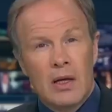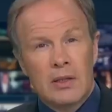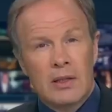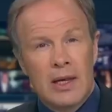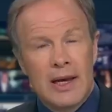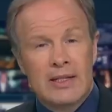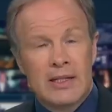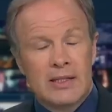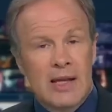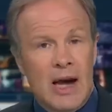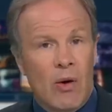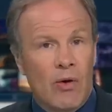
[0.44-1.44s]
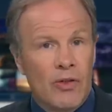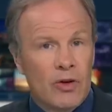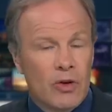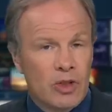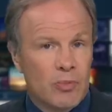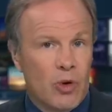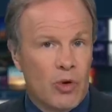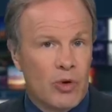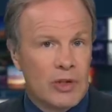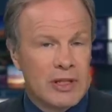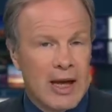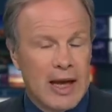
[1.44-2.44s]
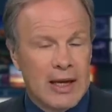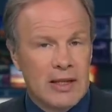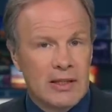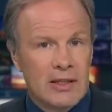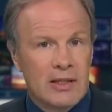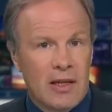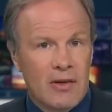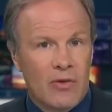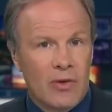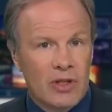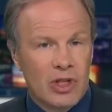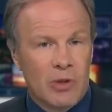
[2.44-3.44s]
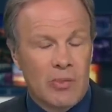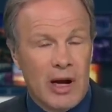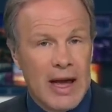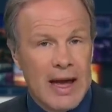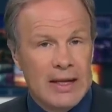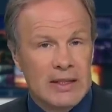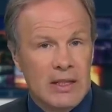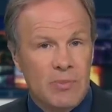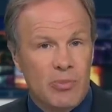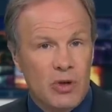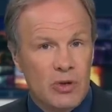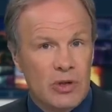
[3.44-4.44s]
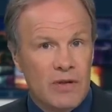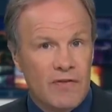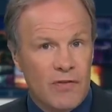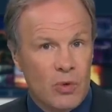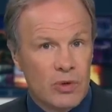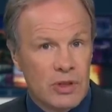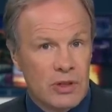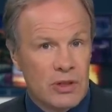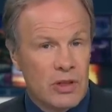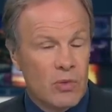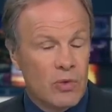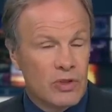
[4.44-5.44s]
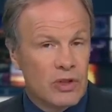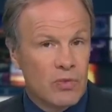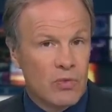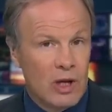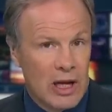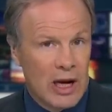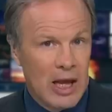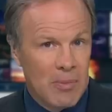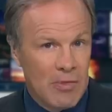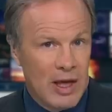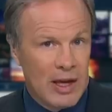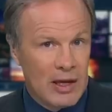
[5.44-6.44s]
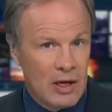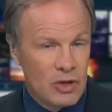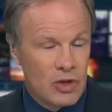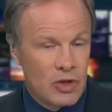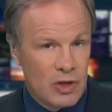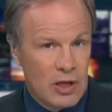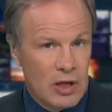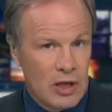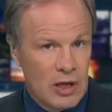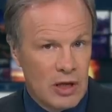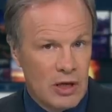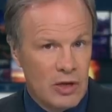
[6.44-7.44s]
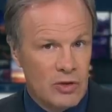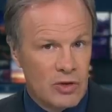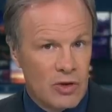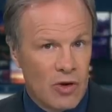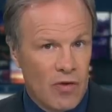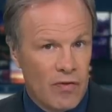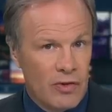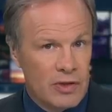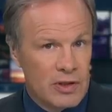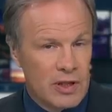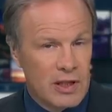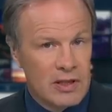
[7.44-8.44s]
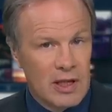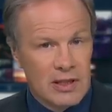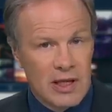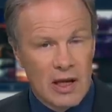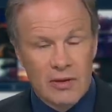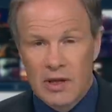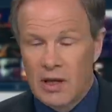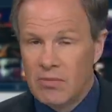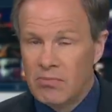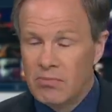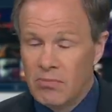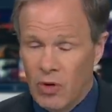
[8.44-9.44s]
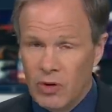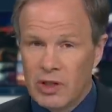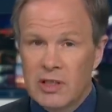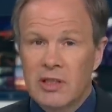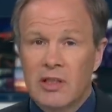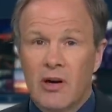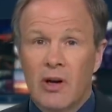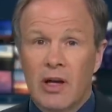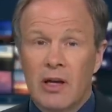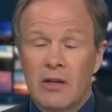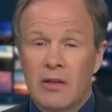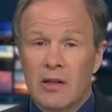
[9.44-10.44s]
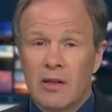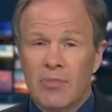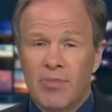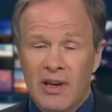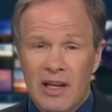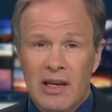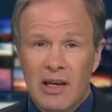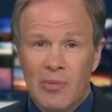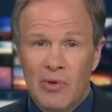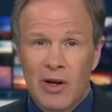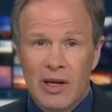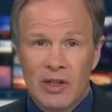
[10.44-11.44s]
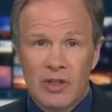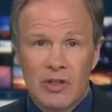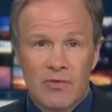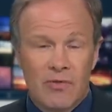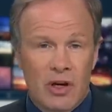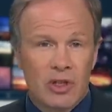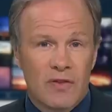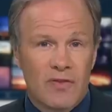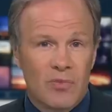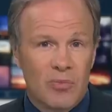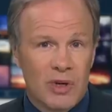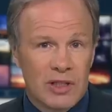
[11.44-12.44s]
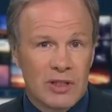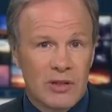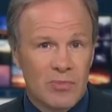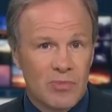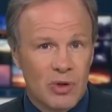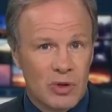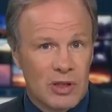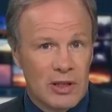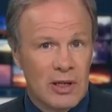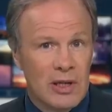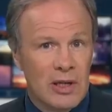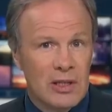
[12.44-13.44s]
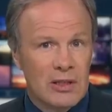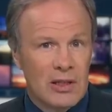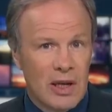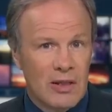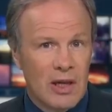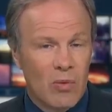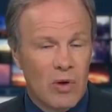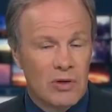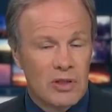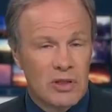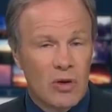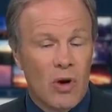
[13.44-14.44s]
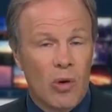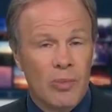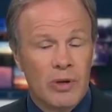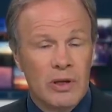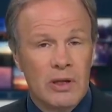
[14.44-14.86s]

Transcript: To the latest now on the cross-border attack into southern Russia by anti-Putin forces who want to reclaim their country. At a news conference, they set out a modest target, the complete liberation of Russia from President Putin, saying they won't stop